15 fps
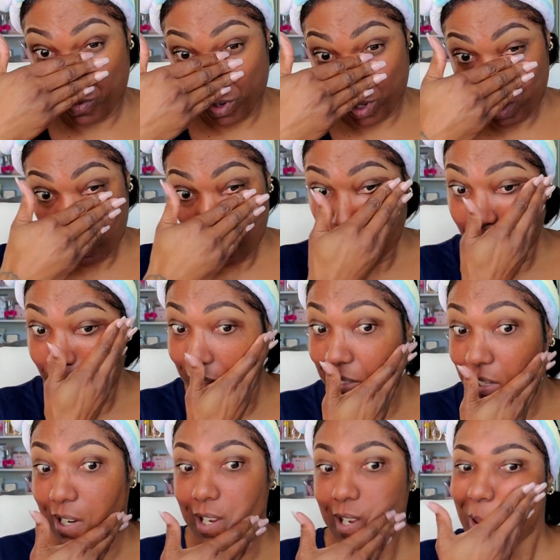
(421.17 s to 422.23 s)
for the
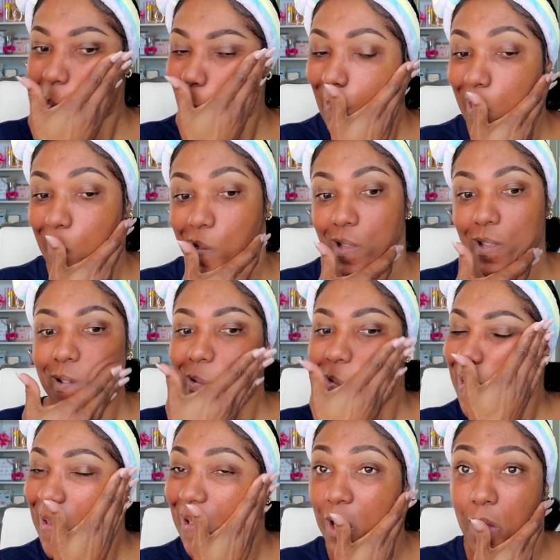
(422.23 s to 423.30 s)
quality,
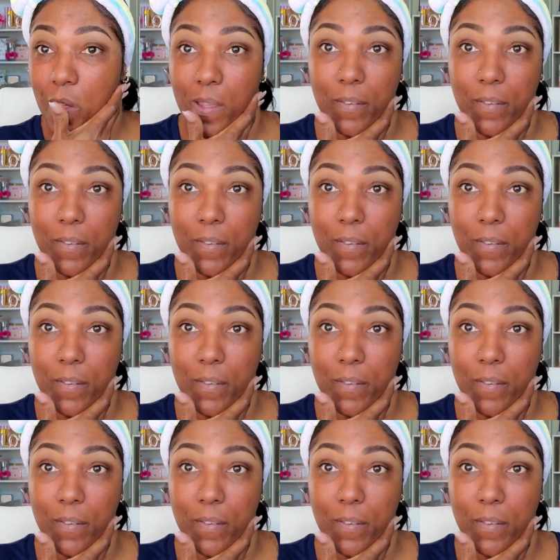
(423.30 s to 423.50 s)
you know,